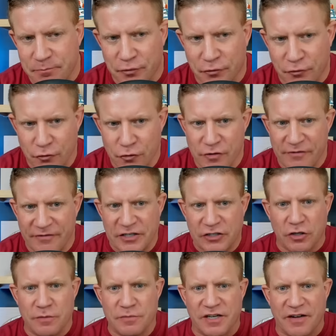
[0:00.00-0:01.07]
prove in
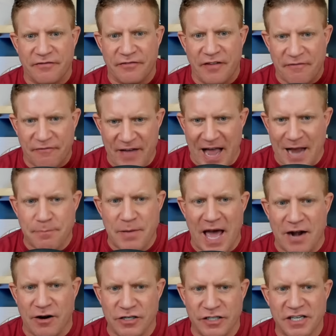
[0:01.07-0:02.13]
terms of fact
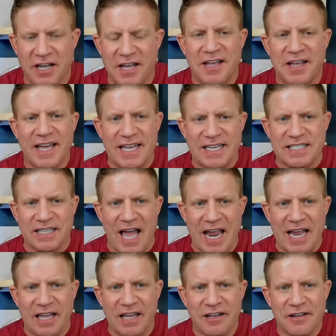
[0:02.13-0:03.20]
patterns is
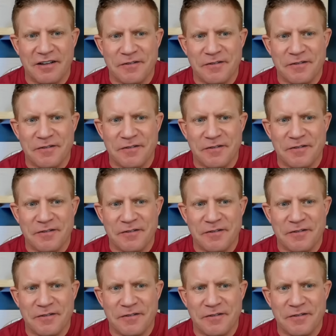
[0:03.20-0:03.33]
like